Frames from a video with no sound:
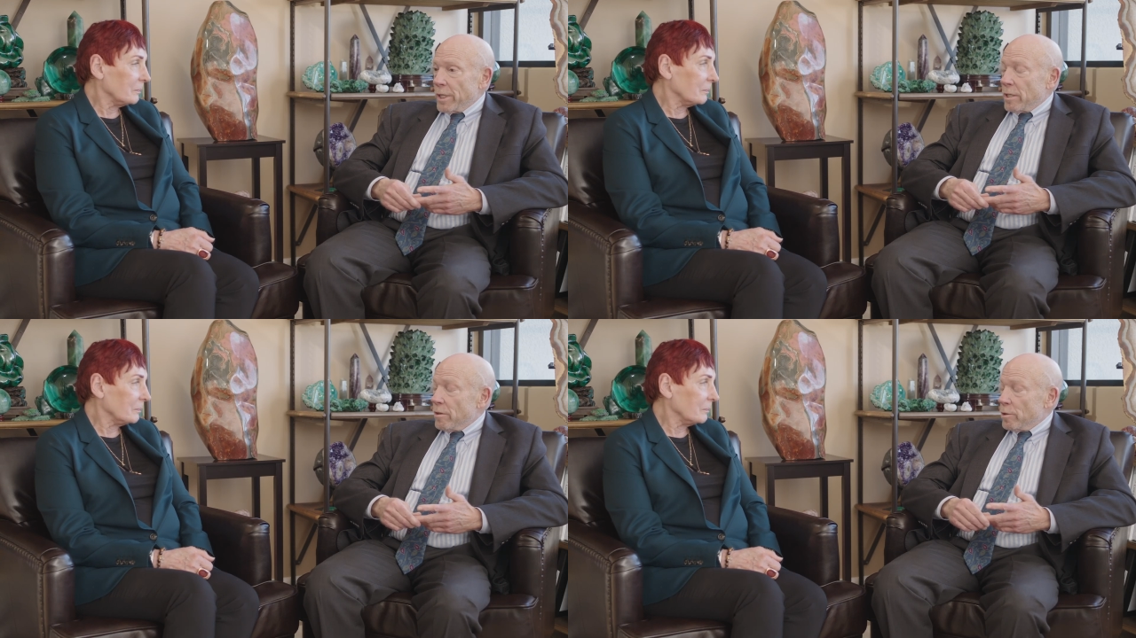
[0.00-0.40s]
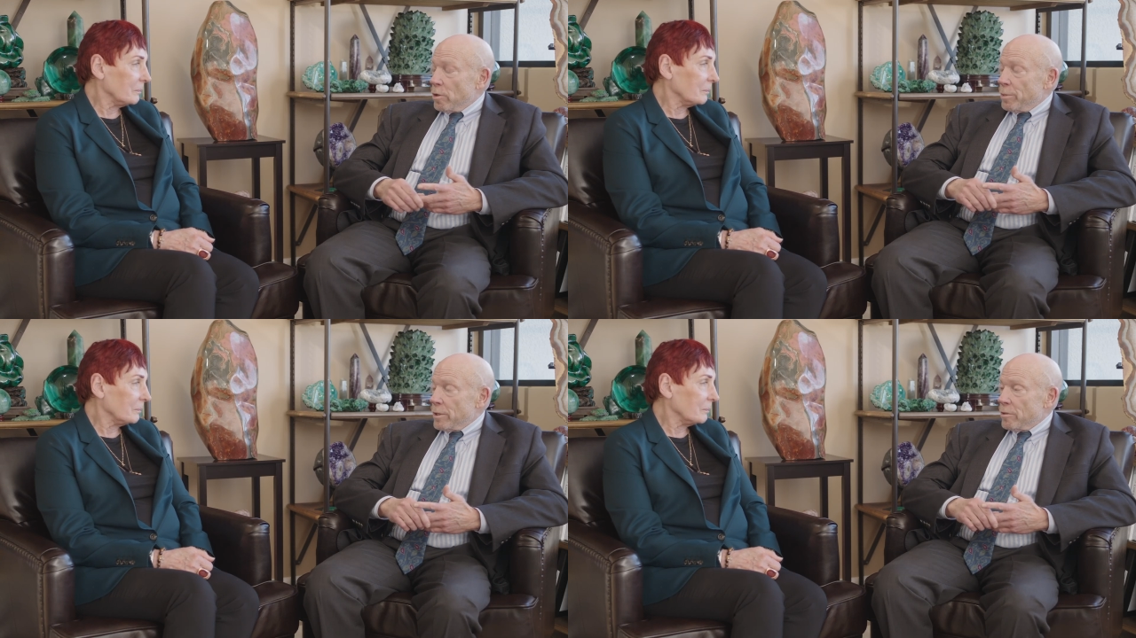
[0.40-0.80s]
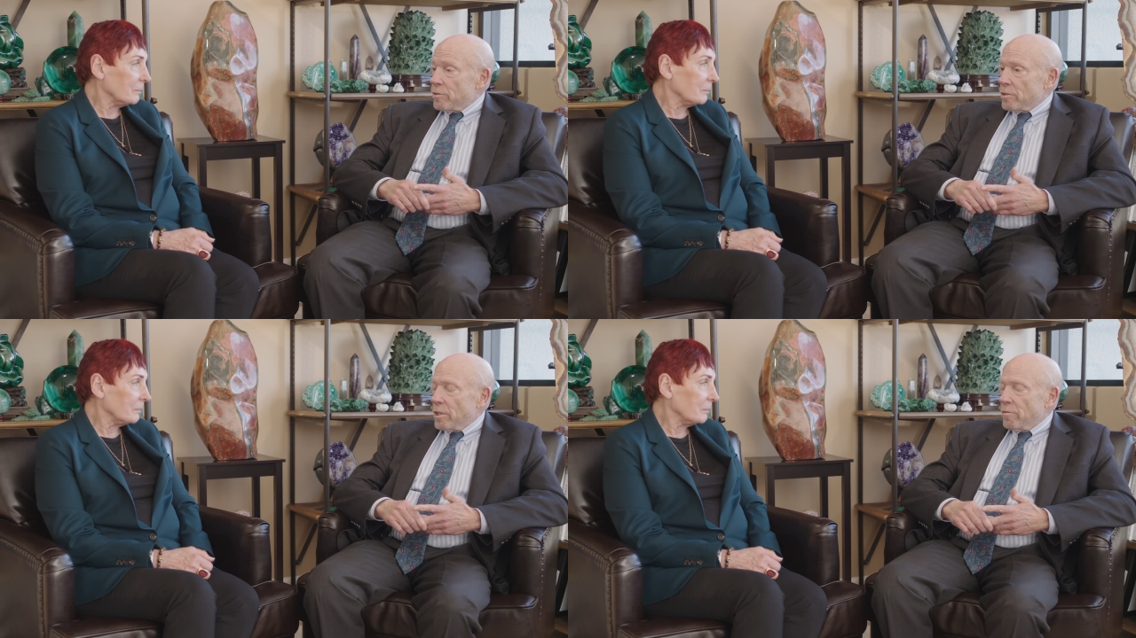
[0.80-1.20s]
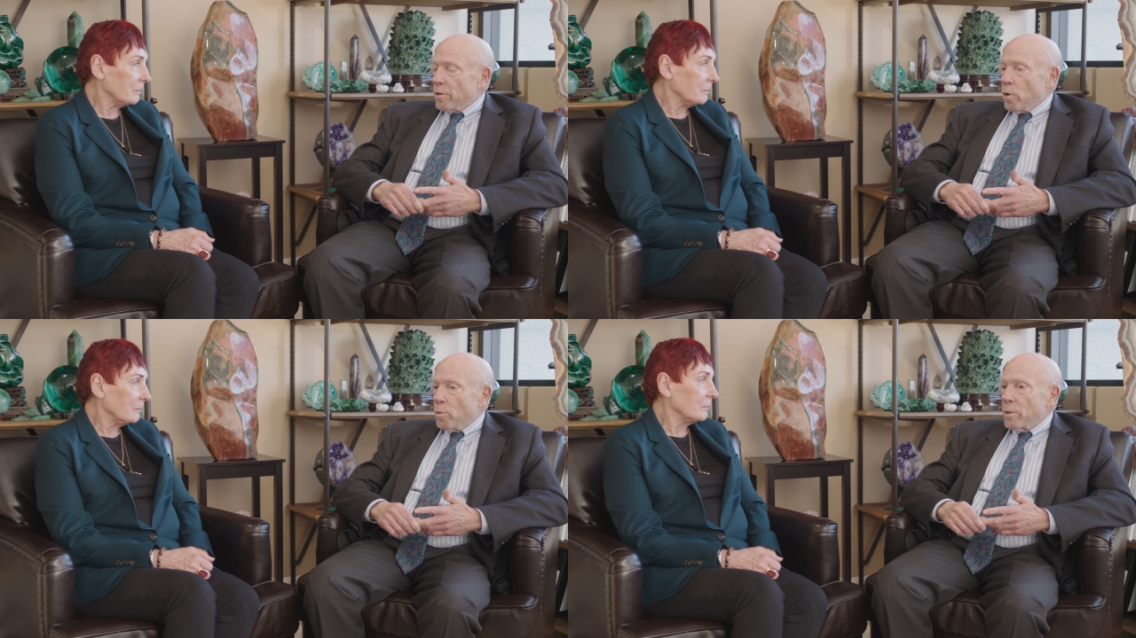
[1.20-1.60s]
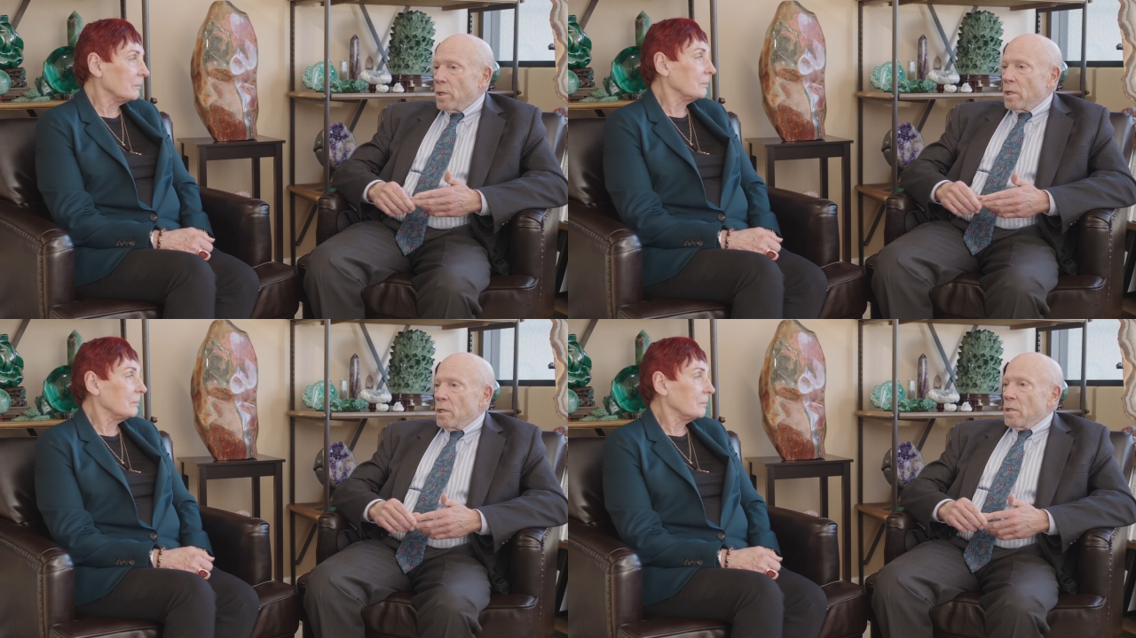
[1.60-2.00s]
Speaker 1: brachytherapy at the City of Hope.
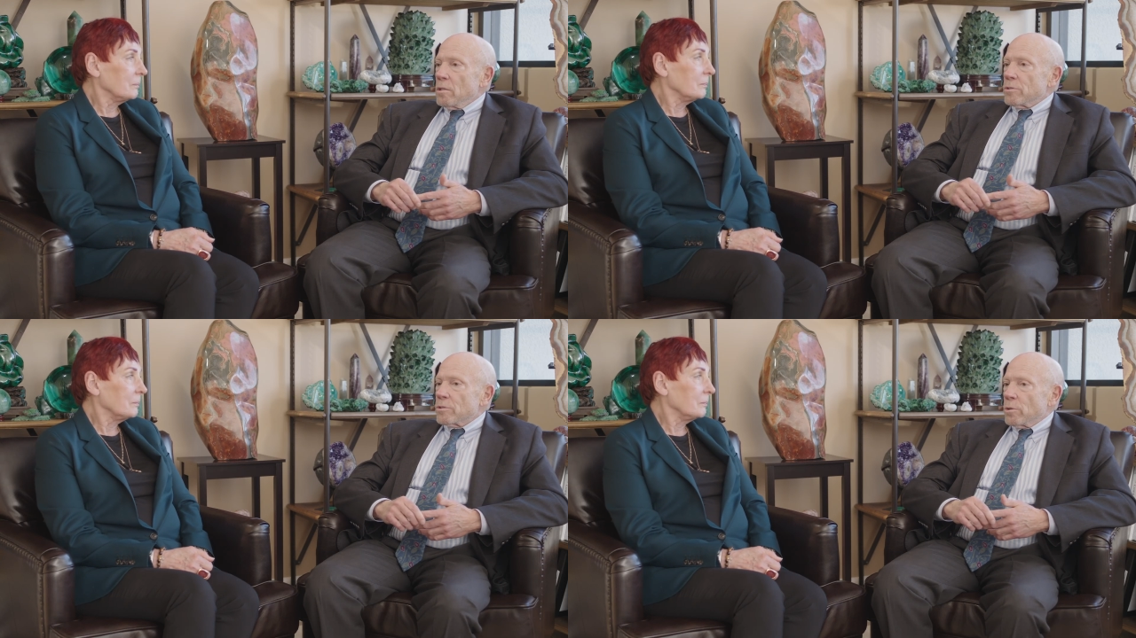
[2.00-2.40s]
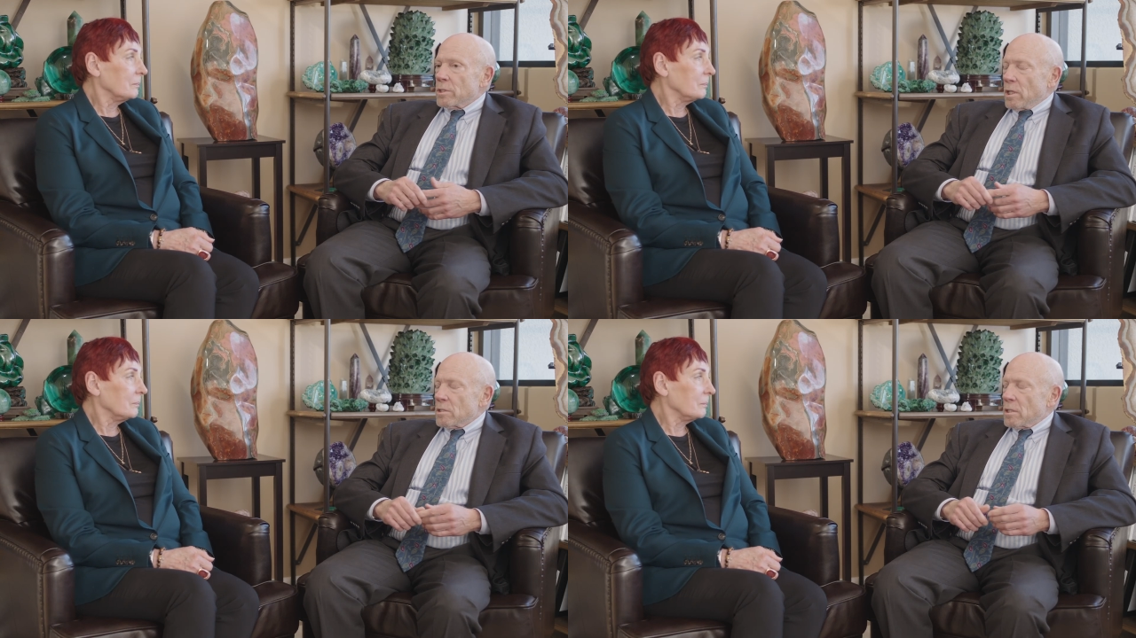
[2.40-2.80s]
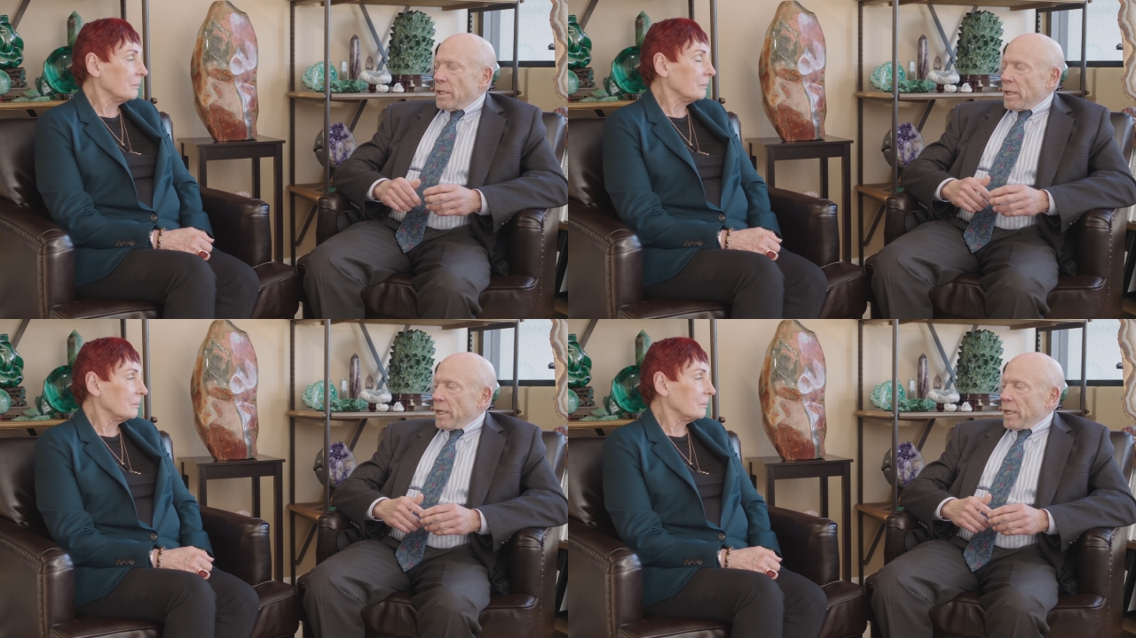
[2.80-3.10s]
So it does take